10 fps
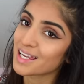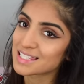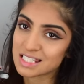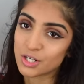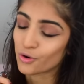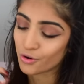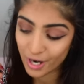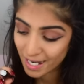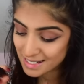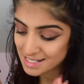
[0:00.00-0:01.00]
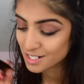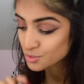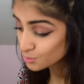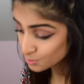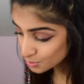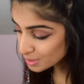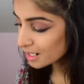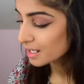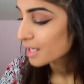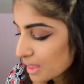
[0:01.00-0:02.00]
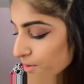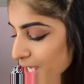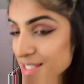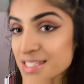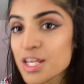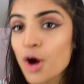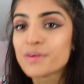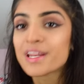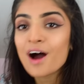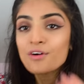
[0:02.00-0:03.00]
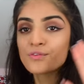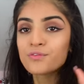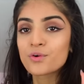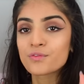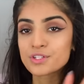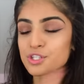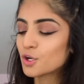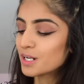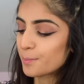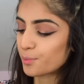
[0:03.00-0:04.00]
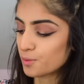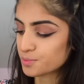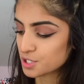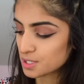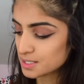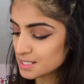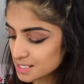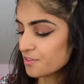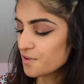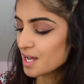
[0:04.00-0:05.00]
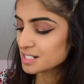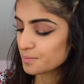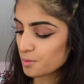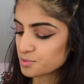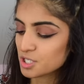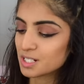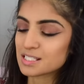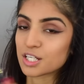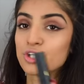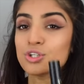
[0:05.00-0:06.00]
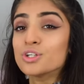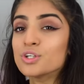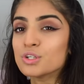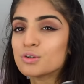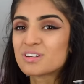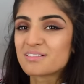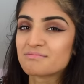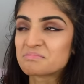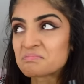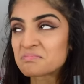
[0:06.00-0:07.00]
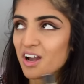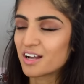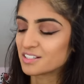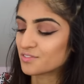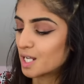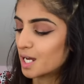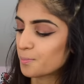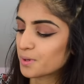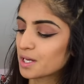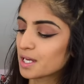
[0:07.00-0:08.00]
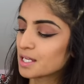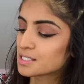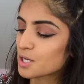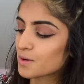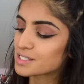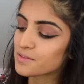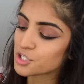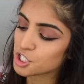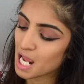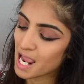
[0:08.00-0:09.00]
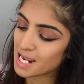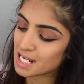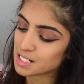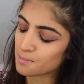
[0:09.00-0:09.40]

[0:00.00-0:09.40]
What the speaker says: it's not great at all. Okay, so now for the two lip options. The first lip option is like a nude kind of lip. So it's in the shade